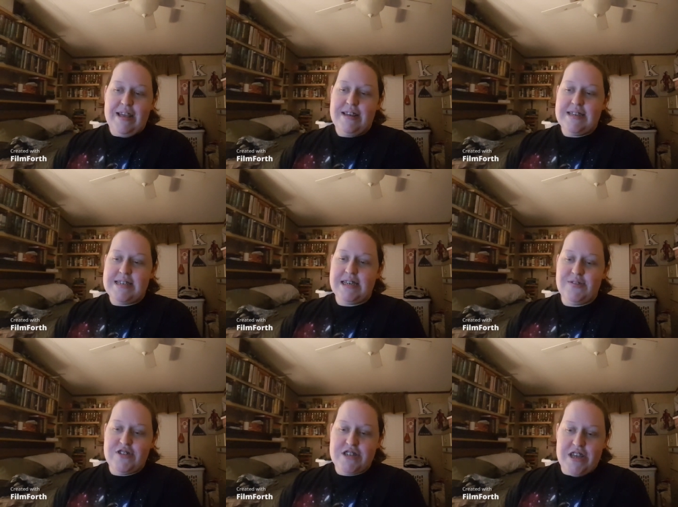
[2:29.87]
the six
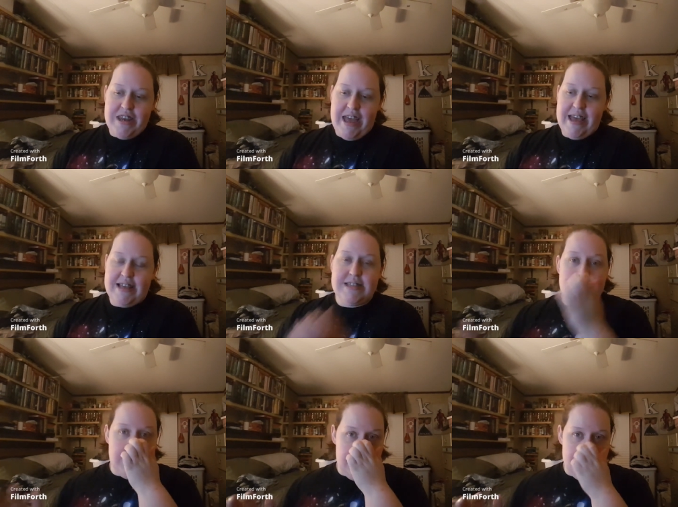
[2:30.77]
for Sunday, it's
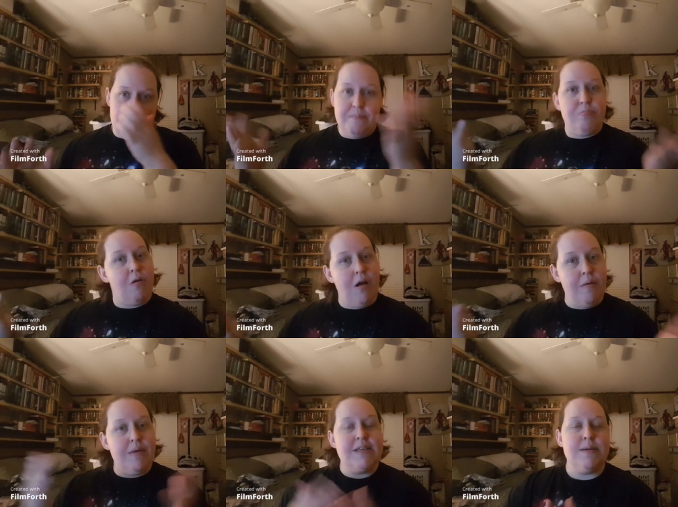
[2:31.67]
a
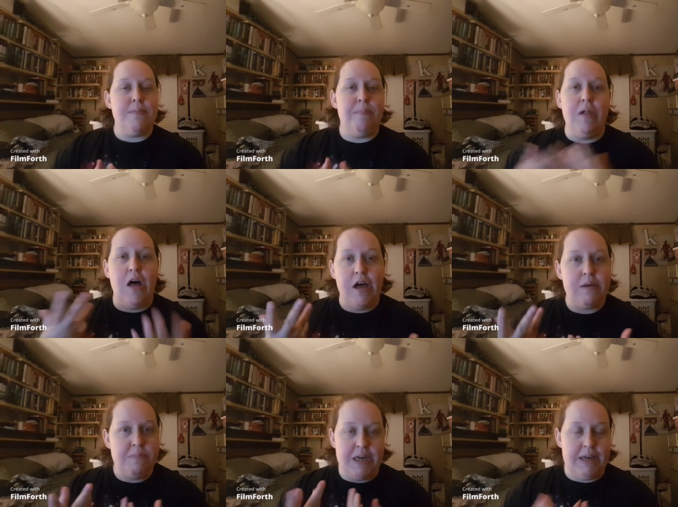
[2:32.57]
prompt, it's a blog
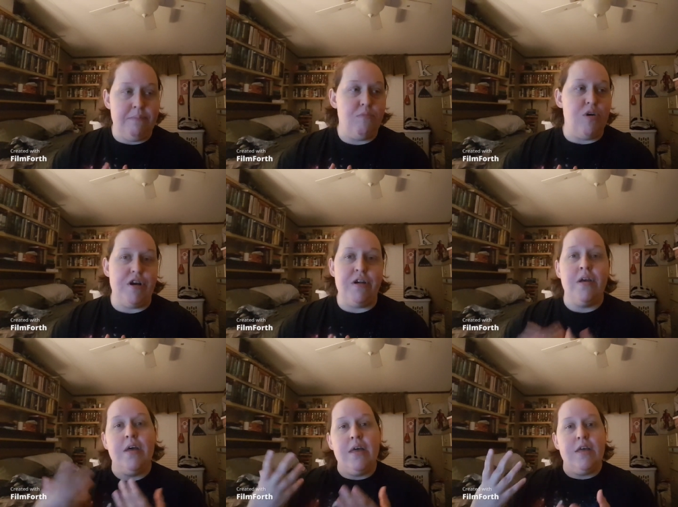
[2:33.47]
meme where
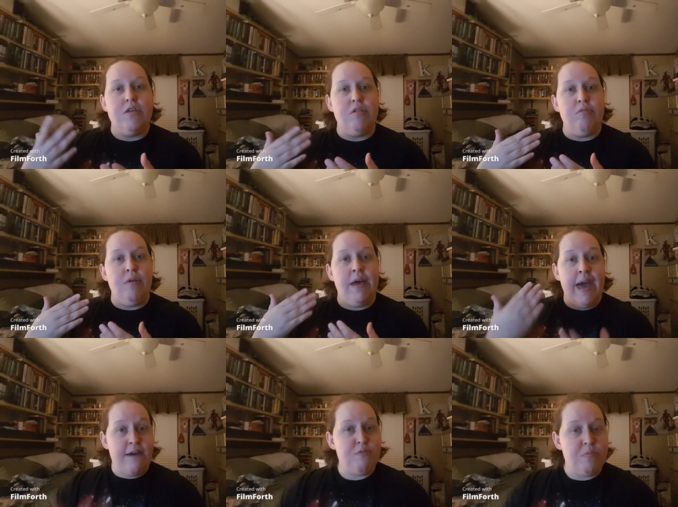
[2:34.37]
you
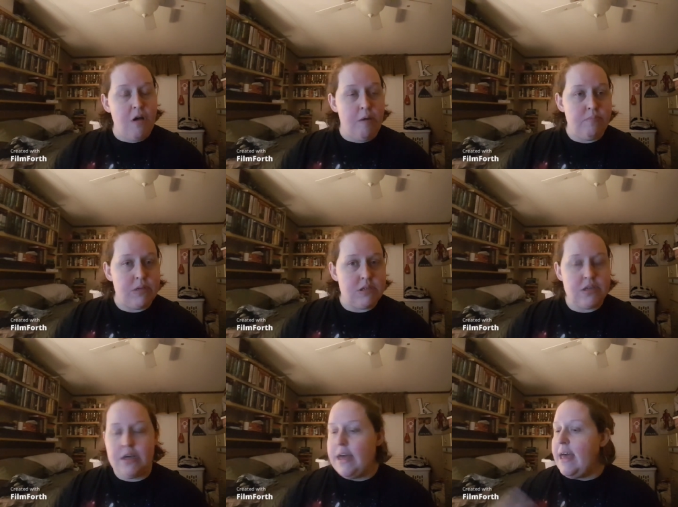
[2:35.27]
have a prompt
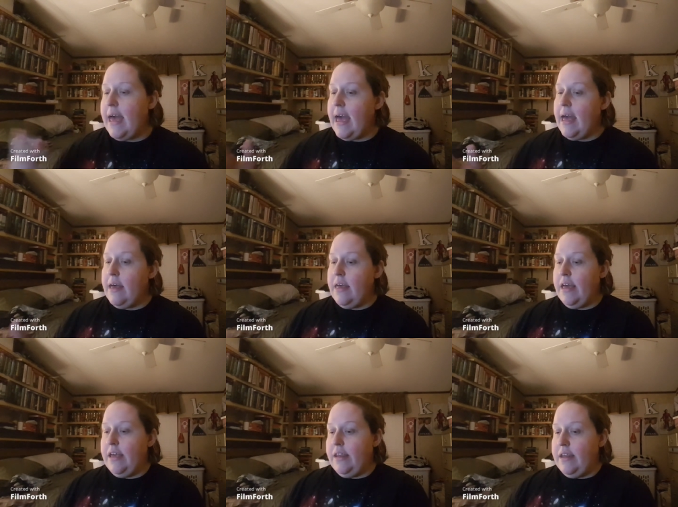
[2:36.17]

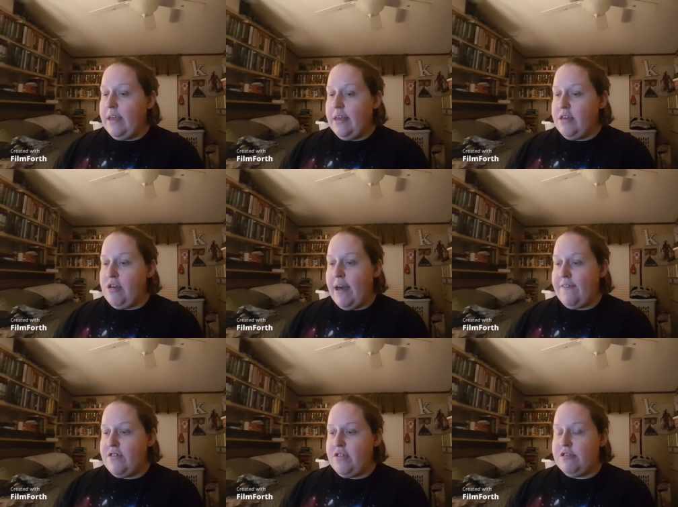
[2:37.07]
and you have
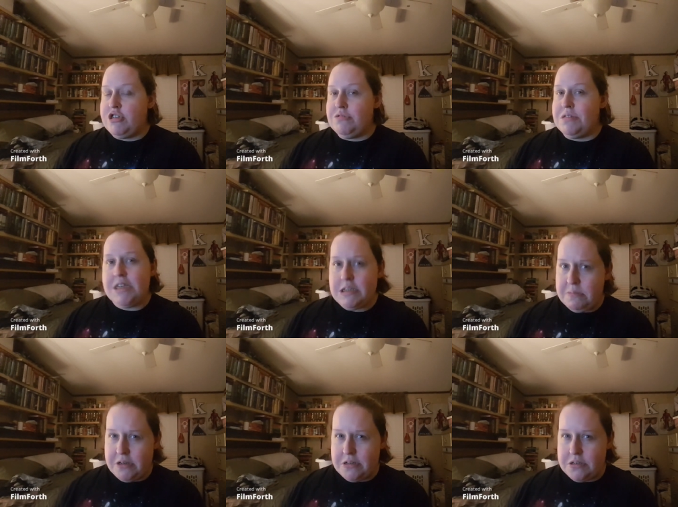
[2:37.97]
to choose six
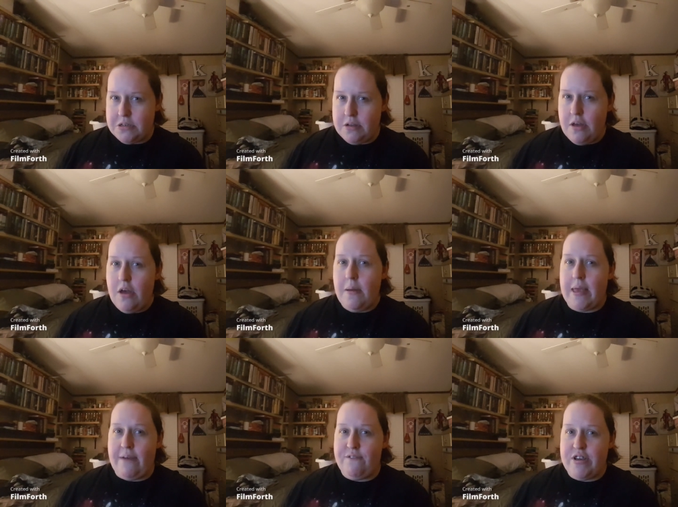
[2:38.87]
books
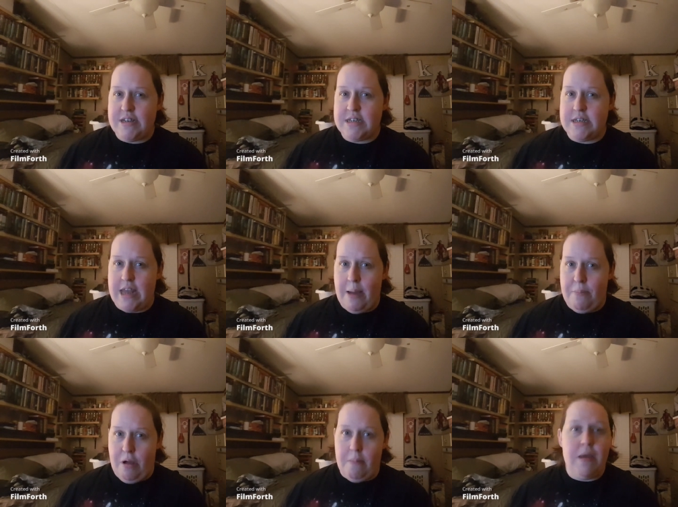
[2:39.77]
that fit that
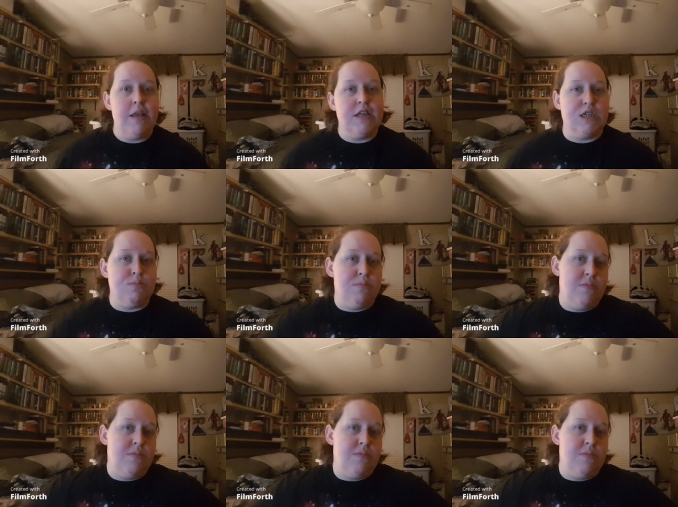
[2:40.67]
prompt. This